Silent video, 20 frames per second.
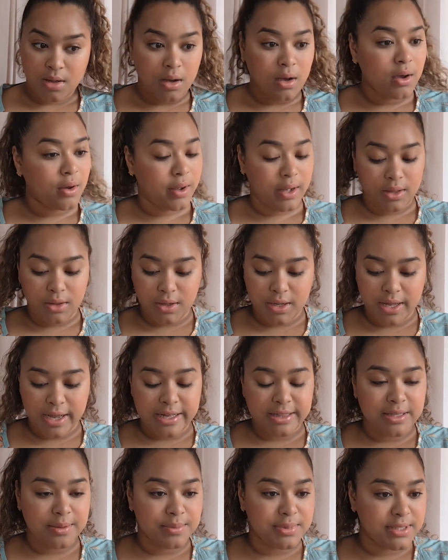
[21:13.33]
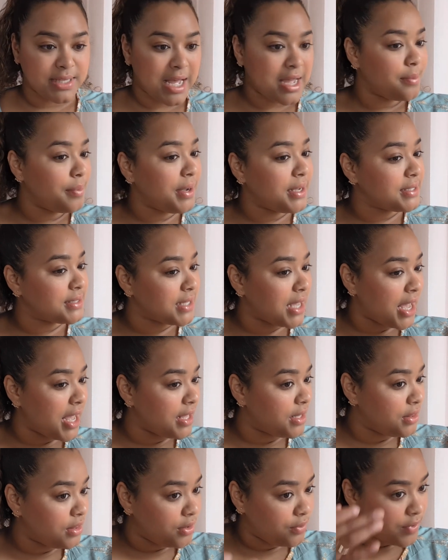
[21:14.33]
Okay, looking at them side by
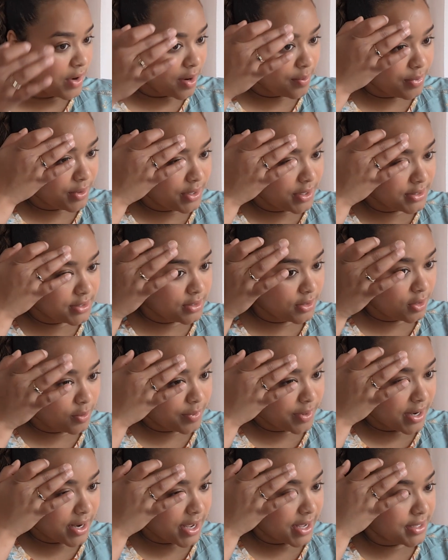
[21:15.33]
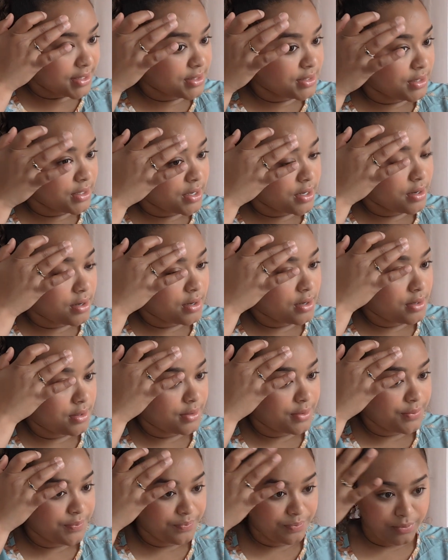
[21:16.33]
side, the Rare Beauty is a little bit icier.
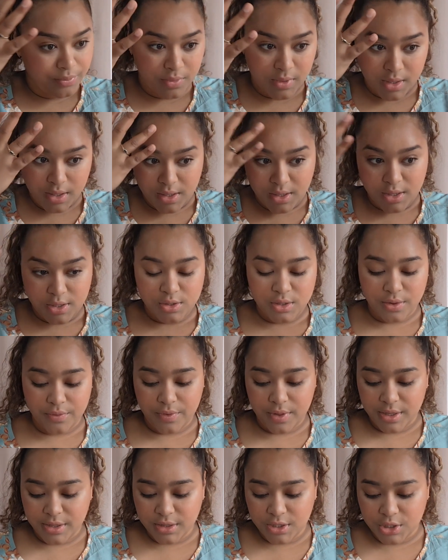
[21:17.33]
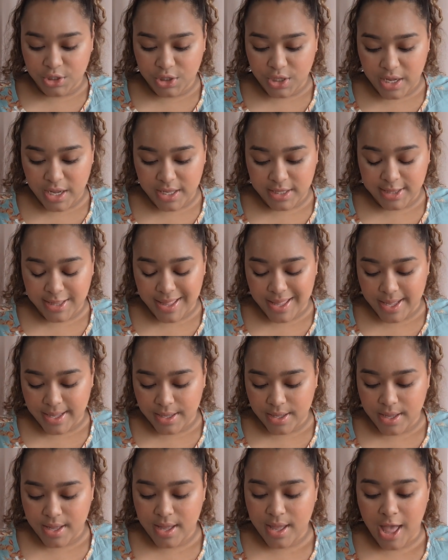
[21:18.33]
So I feel like the shade,
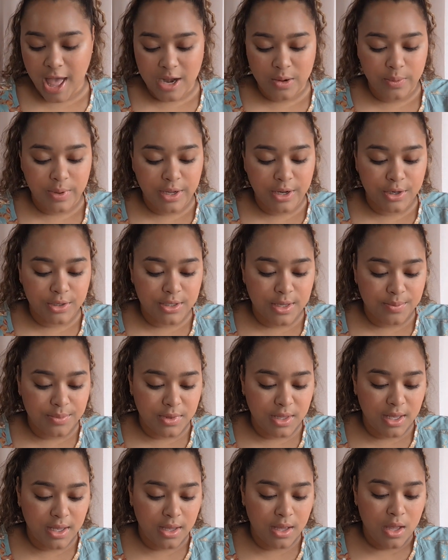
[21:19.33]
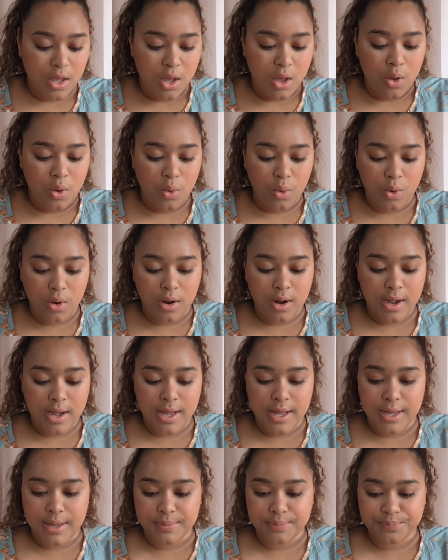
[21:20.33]
like, Hedwig or something, or,
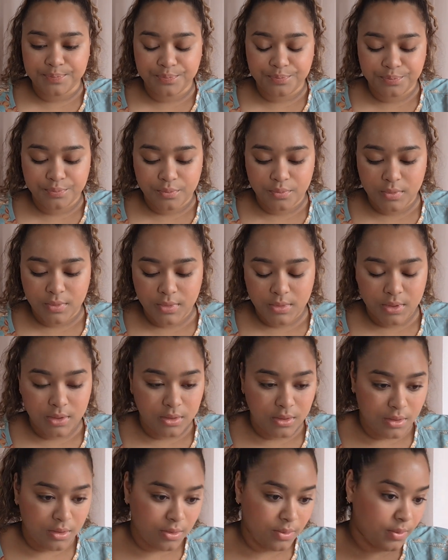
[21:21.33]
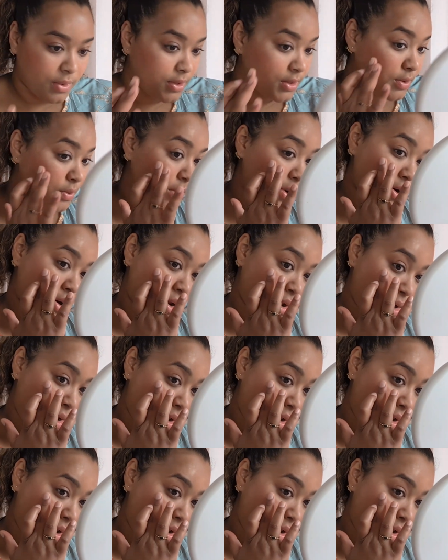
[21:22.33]
what is the word?